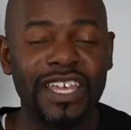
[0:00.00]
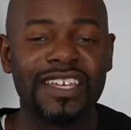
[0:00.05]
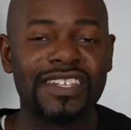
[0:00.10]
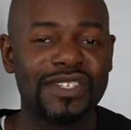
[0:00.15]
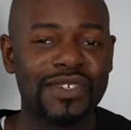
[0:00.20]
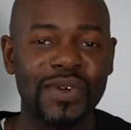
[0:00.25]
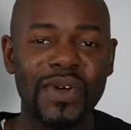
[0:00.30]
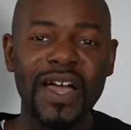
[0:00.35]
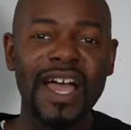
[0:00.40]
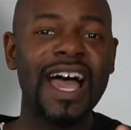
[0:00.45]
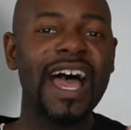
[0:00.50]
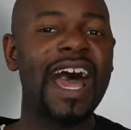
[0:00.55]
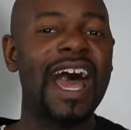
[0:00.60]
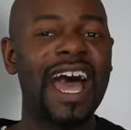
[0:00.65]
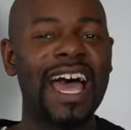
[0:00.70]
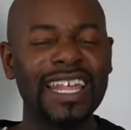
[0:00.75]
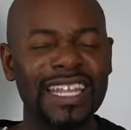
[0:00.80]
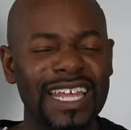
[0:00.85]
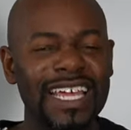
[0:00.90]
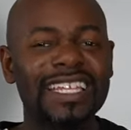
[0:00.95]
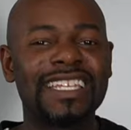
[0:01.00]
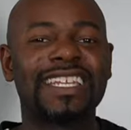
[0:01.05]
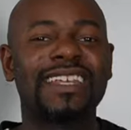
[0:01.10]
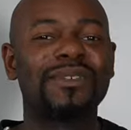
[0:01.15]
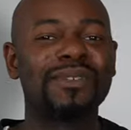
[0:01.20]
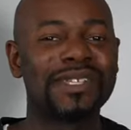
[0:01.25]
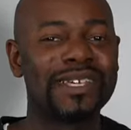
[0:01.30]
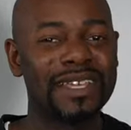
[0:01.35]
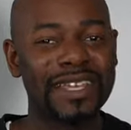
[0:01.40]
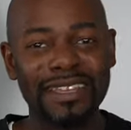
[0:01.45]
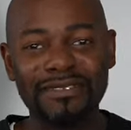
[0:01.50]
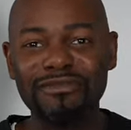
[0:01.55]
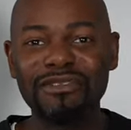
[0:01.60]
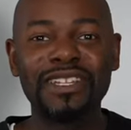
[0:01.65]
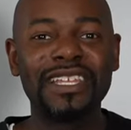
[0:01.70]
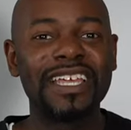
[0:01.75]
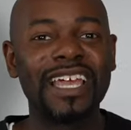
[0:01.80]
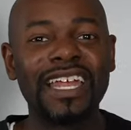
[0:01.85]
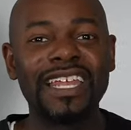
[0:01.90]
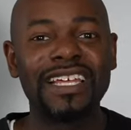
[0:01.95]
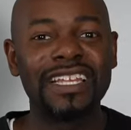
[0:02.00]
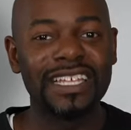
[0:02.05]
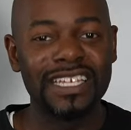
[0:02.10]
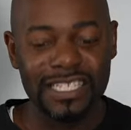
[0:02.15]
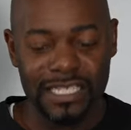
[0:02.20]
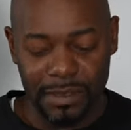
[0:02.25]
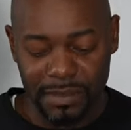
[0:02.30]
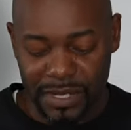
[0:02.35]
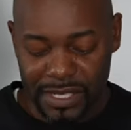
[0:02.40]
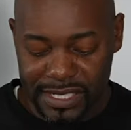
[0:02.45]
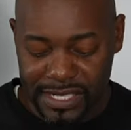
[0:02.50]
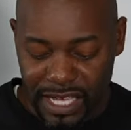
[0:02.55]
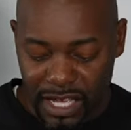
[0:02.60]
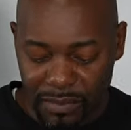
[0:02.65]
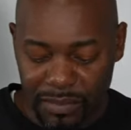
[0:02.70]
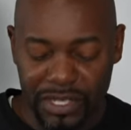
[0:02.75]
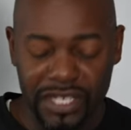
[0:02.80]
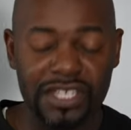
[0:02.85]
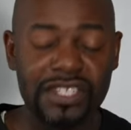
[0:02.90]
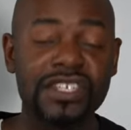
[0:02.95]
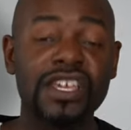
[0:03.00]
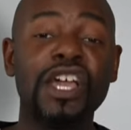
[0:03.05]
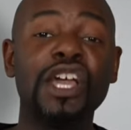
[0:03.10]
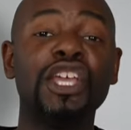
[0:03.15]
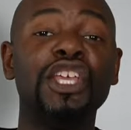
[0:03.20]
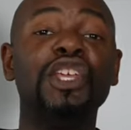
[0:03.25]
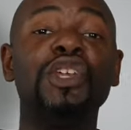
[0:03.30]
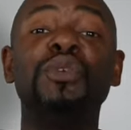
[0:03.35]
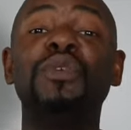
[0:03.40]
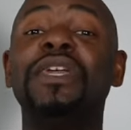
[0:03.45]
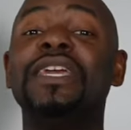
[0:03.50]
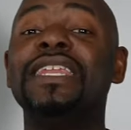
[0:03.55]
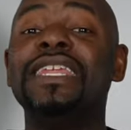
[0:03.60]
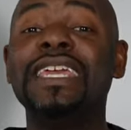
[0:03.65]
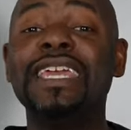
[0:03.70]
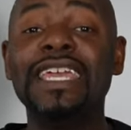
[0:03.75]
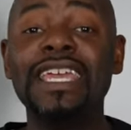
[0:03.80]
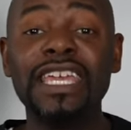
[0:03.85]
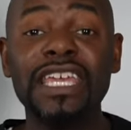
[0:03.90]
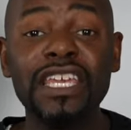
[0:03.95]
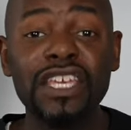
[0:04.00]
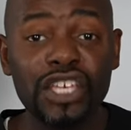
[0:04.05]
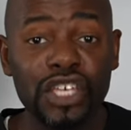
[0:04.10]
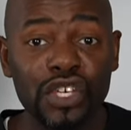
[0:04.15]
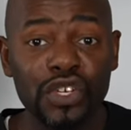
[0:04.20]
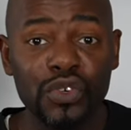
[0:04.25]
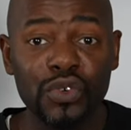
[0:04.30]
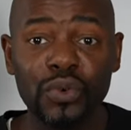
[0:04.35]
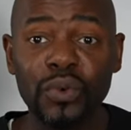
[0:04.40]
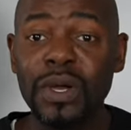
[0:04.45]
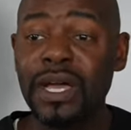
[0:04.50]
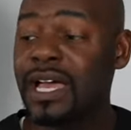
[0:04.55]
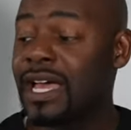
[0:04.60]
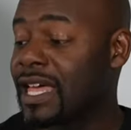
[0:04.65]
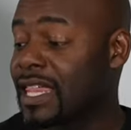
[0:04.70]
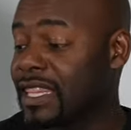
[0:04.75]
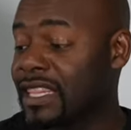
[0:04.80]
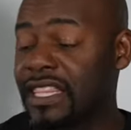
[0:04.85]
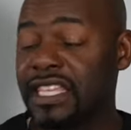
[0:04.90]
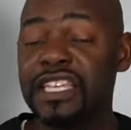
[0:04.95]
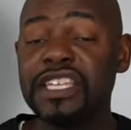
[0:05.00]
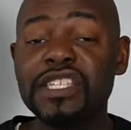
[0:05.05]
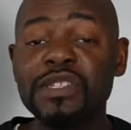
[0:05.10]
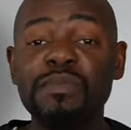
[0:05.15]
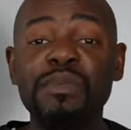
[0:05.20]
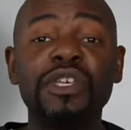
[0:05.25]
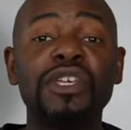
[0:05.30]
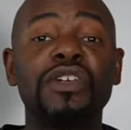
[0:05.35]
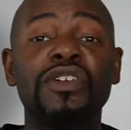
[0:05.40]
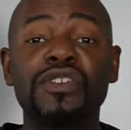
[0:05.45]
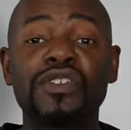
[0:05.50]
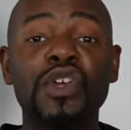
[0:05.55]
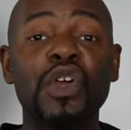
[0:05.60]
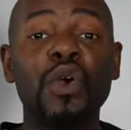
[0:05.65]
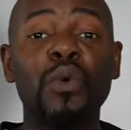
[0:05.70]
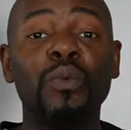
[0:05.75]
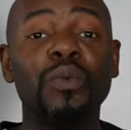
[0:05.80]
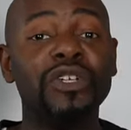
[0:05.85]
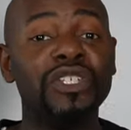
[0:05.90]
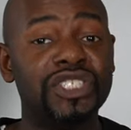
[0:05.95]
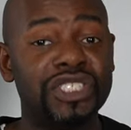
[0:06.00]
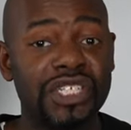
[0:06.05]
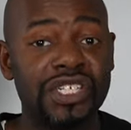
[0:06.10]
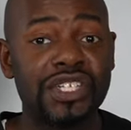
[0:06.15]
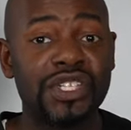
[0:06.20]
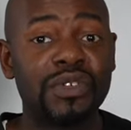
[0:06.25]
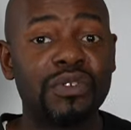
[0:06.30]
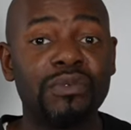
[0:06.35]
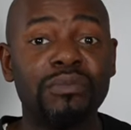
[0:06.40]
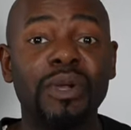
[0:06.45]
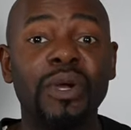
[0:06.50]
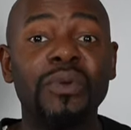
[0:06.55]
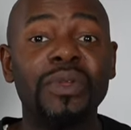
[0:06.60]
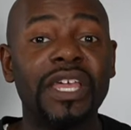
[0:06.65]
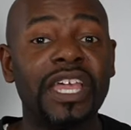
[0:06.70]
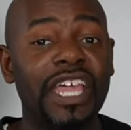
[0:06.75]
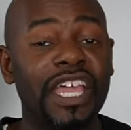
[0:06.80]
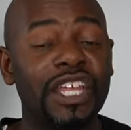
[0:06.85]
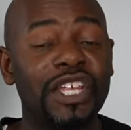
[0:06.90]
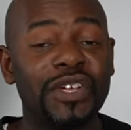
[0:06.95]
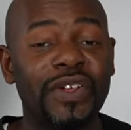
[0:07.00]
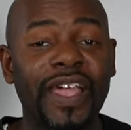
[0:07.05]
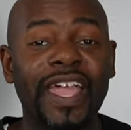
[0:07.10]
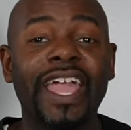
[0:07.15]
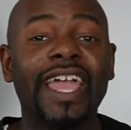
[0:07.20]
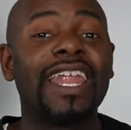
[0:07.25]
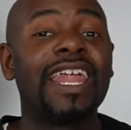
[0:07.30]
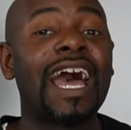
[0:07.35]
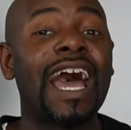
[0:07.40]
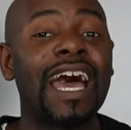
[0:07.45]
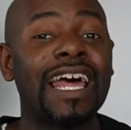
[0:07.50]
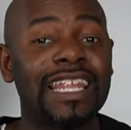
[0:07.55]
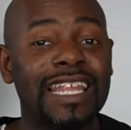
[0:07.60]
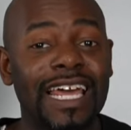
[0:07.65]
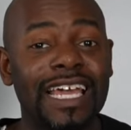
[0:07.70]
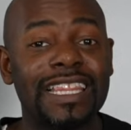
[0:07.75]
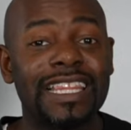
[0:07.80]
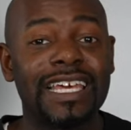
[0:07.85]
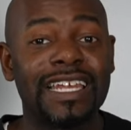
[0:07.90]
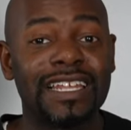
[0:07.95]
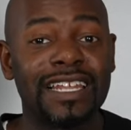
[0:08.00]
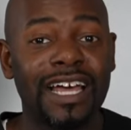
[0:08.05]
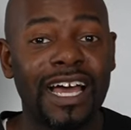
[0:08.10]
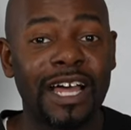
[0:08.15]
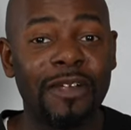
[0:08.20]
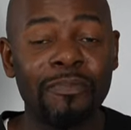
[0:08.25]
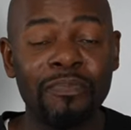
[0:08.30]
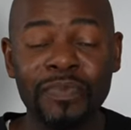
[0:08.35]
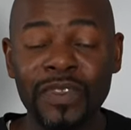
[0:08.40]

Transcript: And so I liked it. I was like, it really kind of cleans up the sound because you can EQ these speakers with just the remote in your hand. I like that a lot.